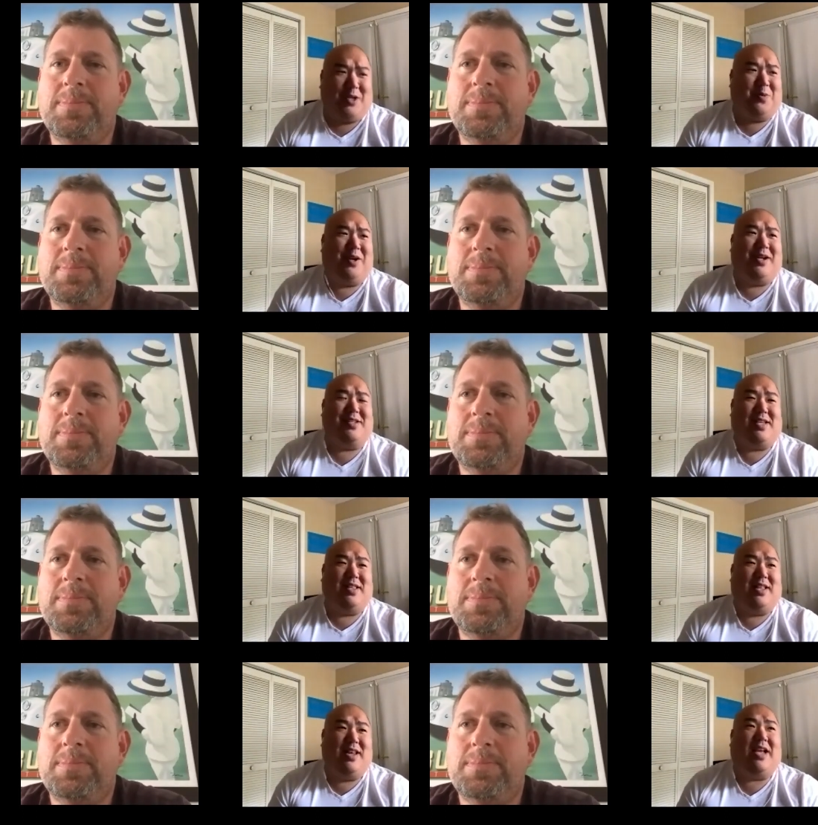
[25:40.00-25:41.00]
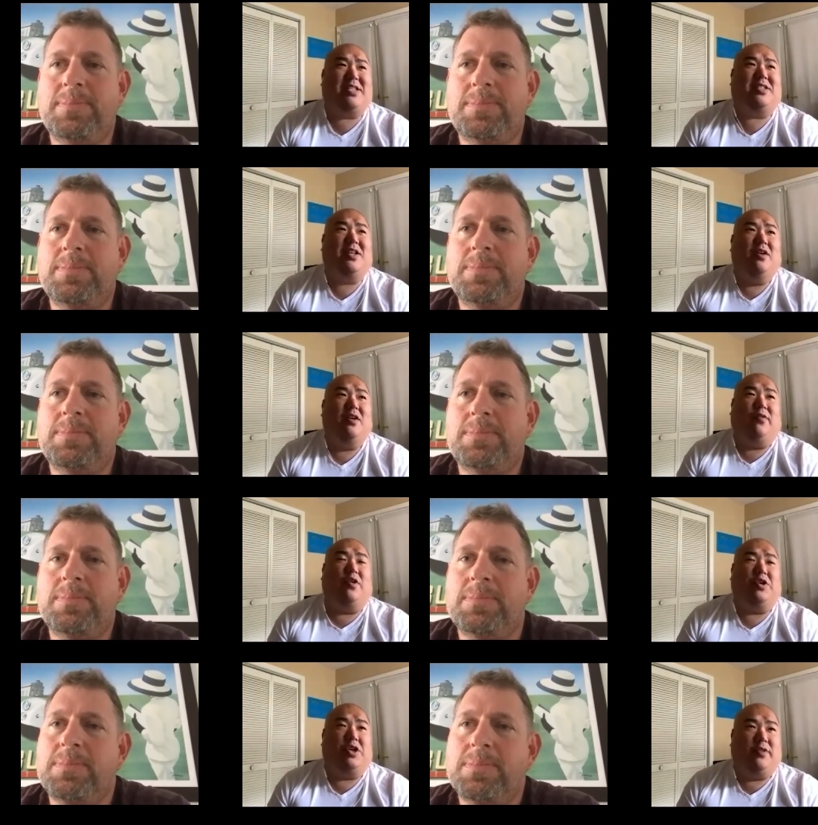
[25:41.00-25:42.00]
Speaker 1: we're going to see the next
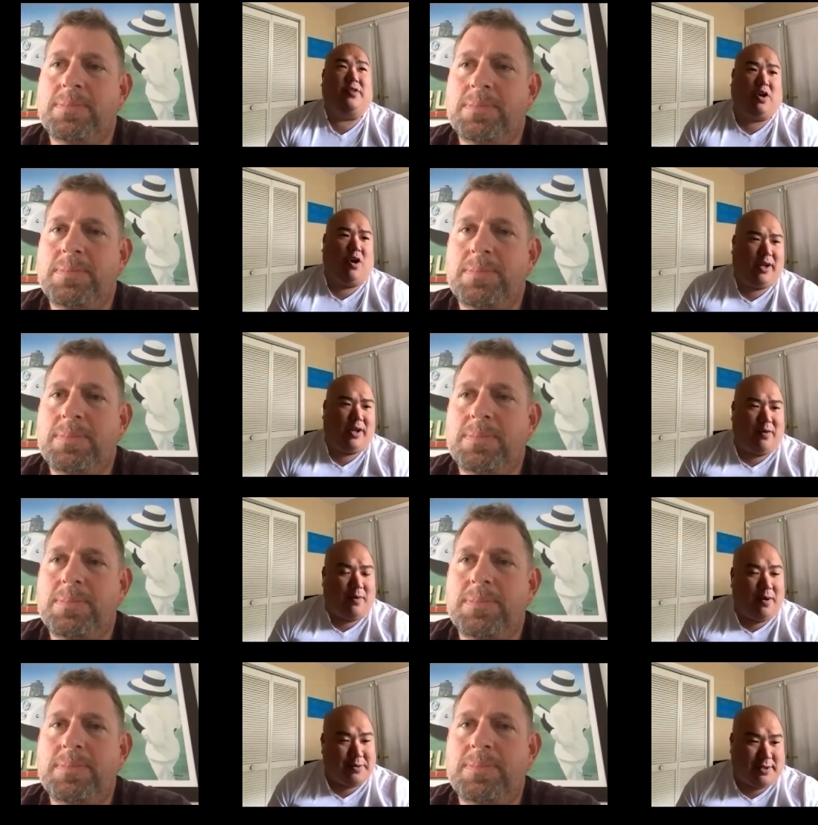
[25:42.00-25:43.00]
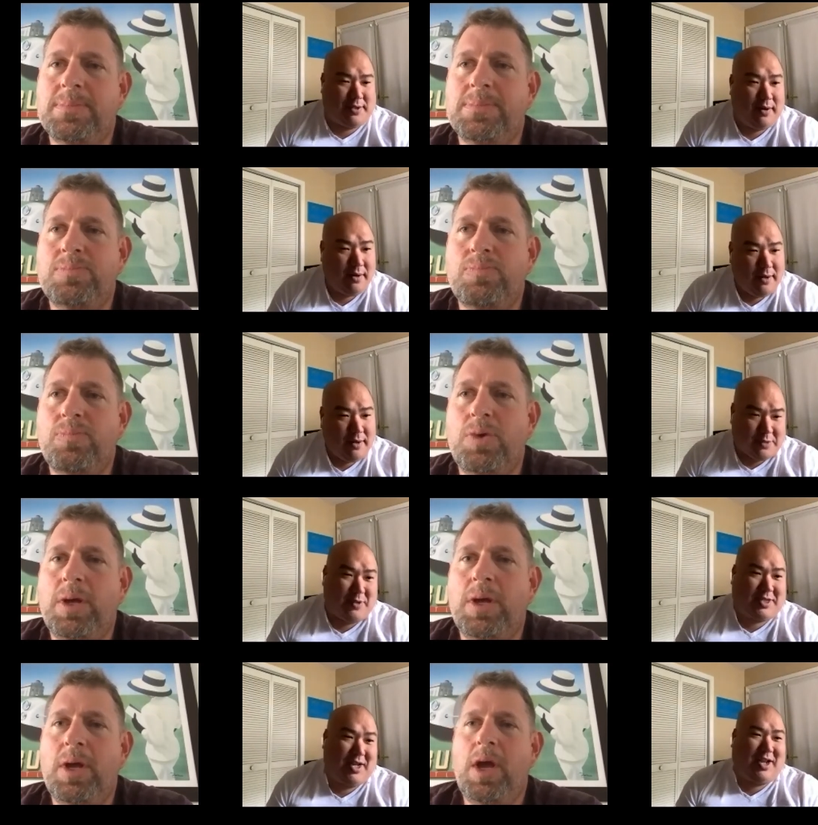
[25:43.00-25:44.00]
version of the Cartier Roadster, is
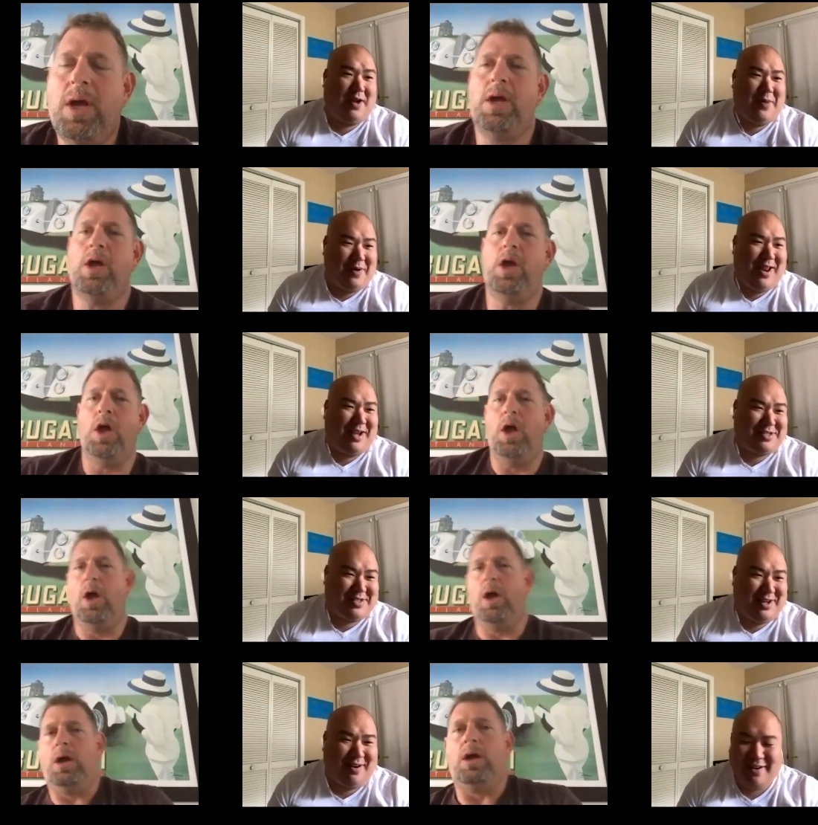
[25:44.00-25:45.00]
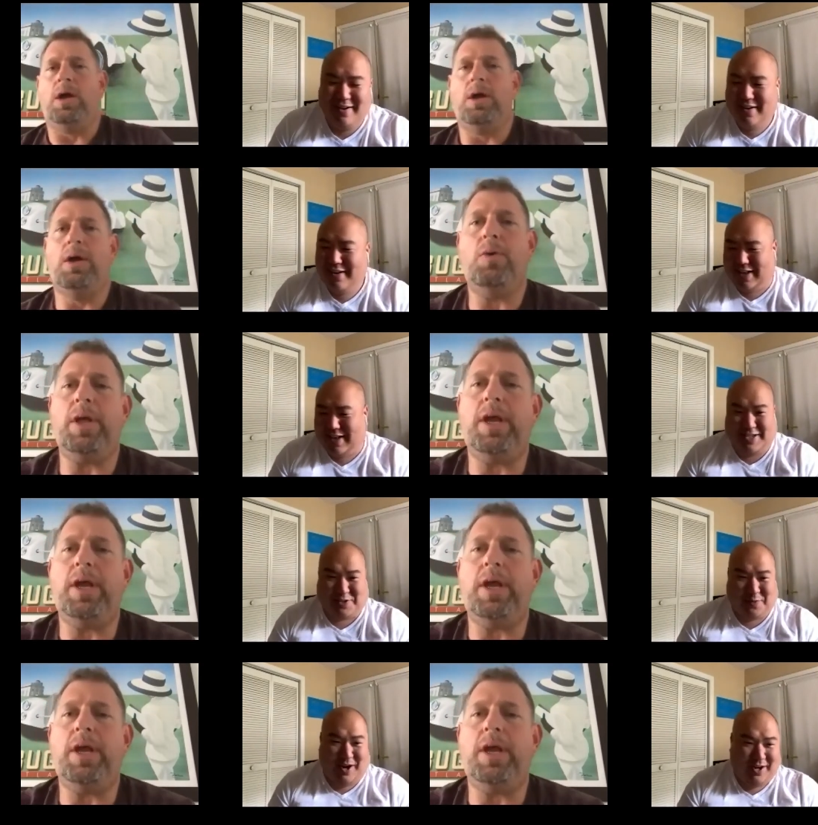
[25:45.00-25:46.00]
what's going to come out next year. Well, you
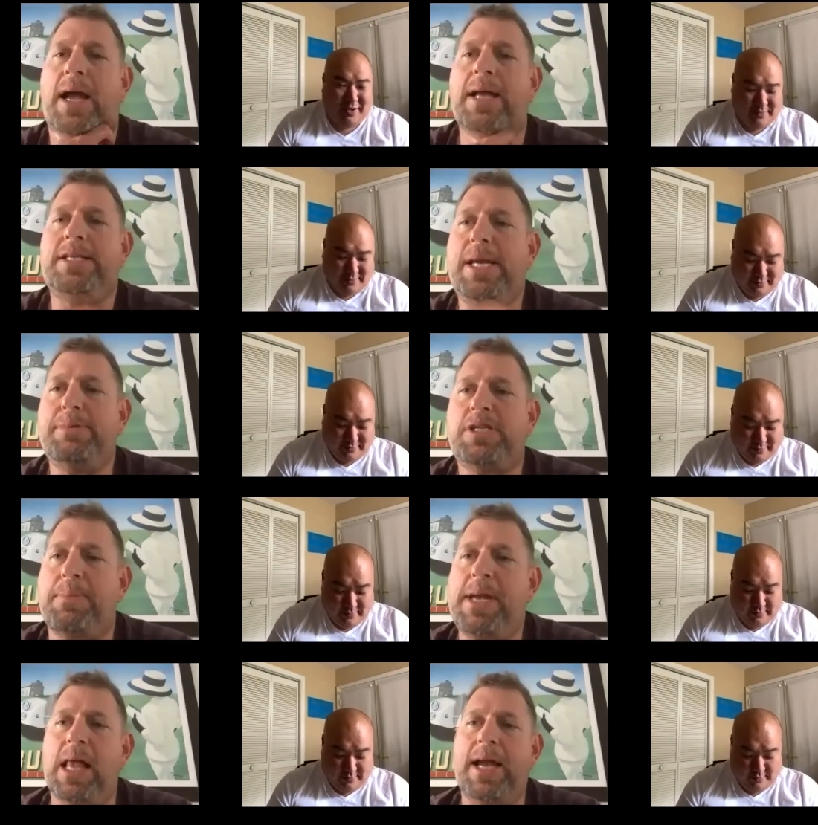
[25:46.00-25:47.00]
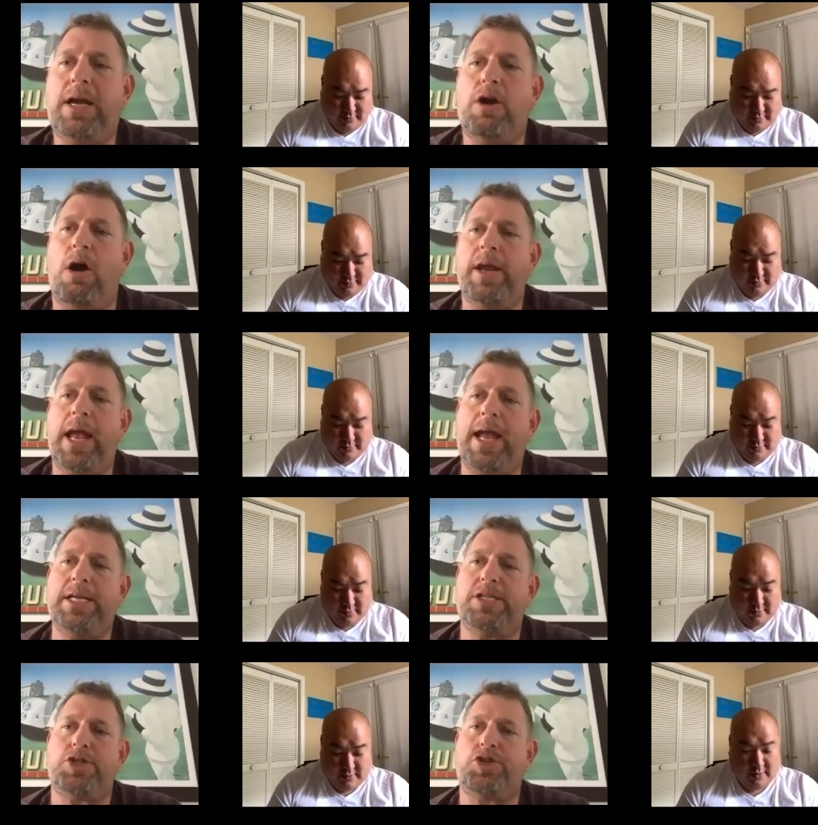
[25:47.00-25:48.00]
know, rate.
Speaker 2: and uh, it seems to me like
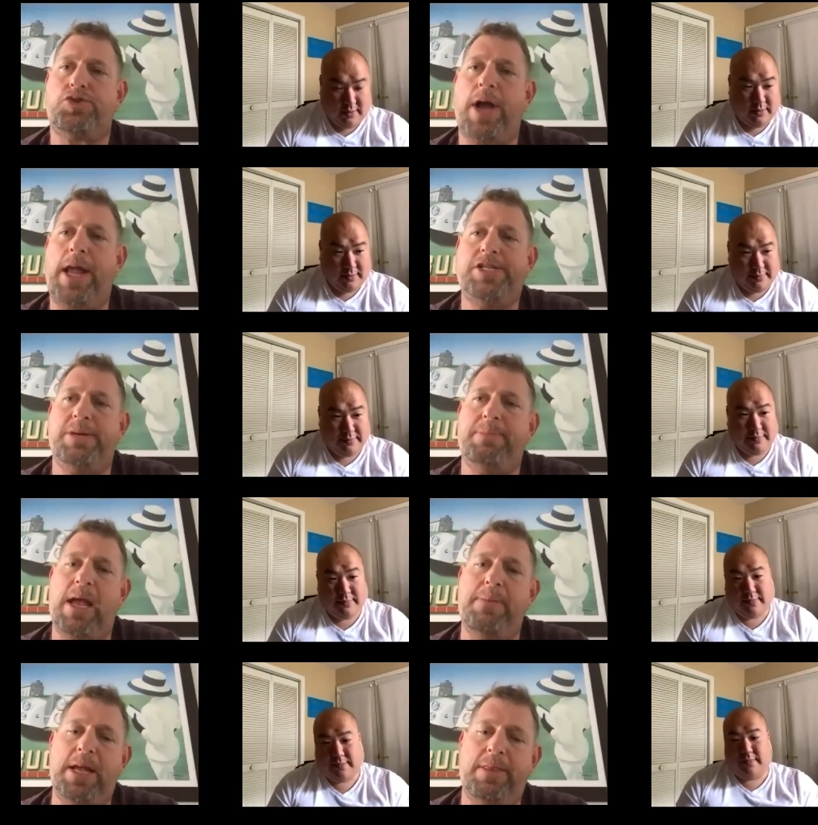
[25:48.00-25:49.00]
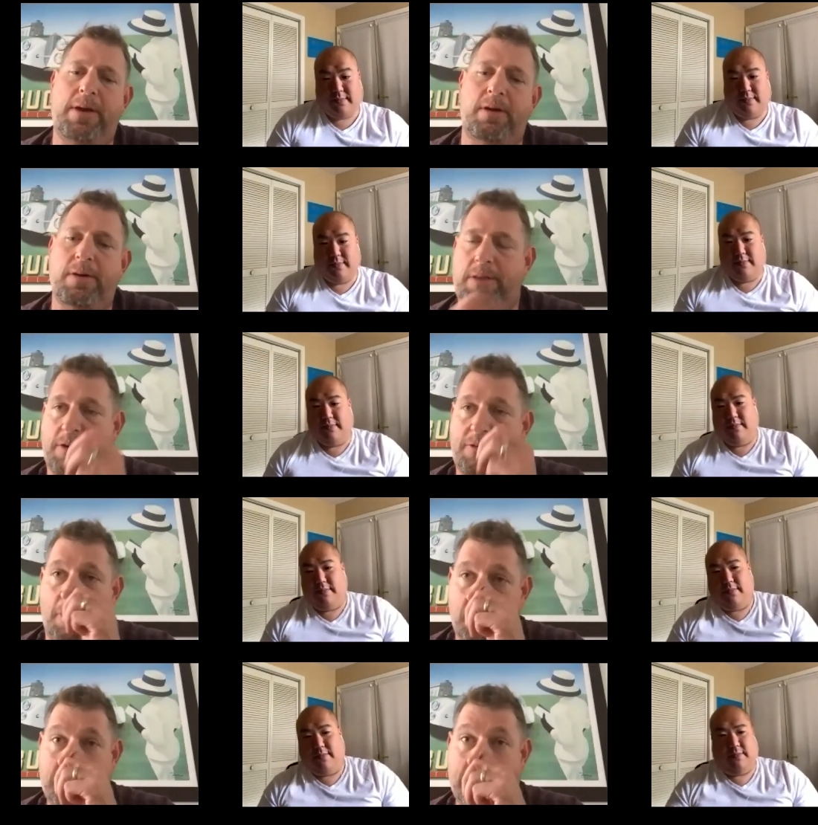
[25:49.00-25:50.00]
Cartier's strategy maybe they're they're
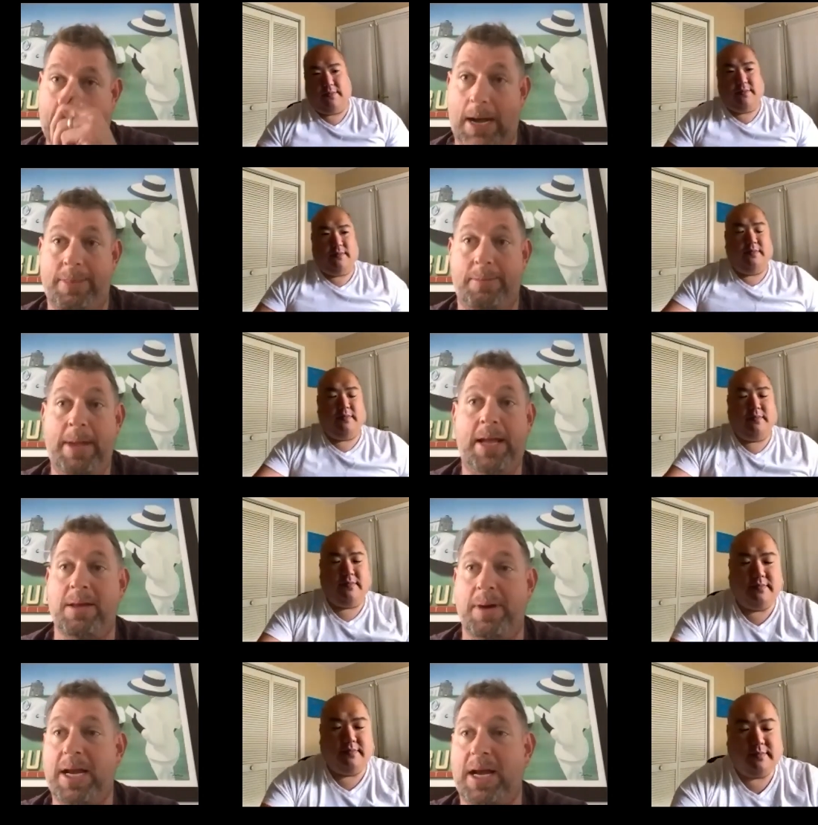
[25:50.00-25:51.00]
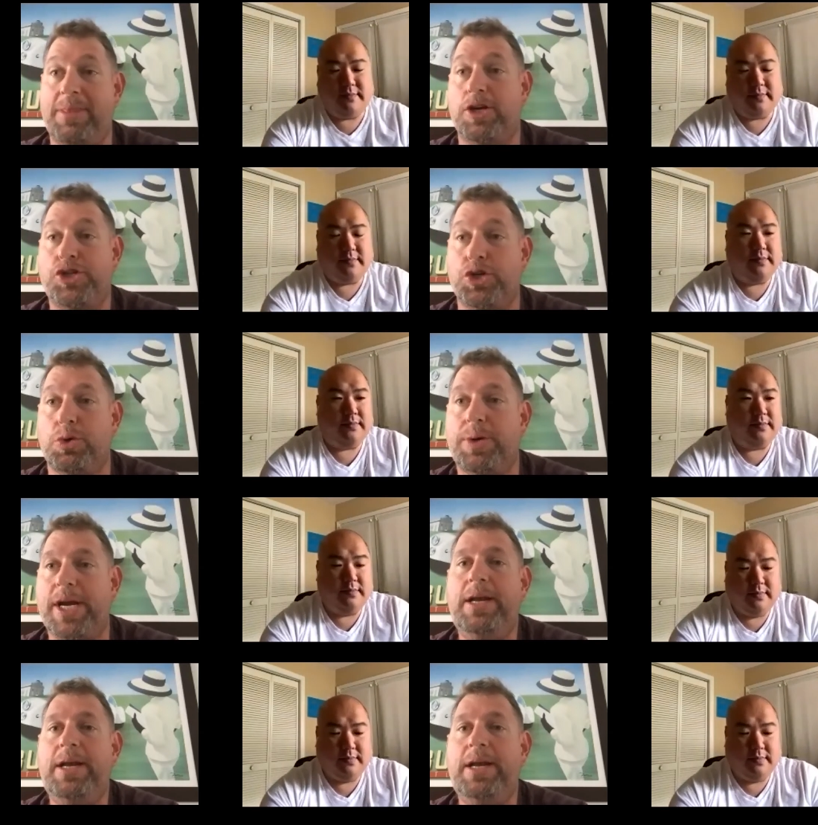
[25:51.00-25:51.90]
focusing on making their money on their jewelry,